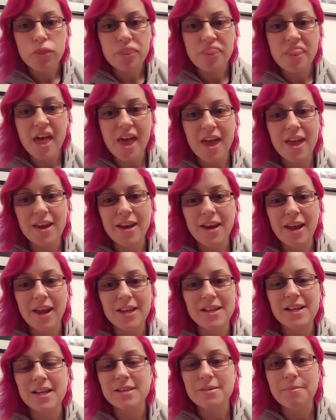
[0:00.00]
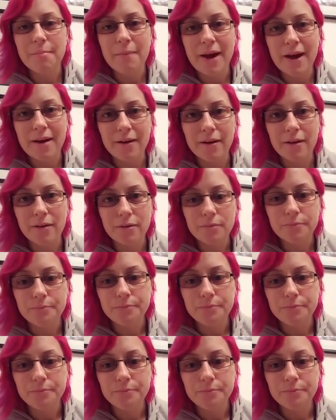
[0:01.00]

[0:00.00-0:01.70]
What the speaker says: then it doesn't matter.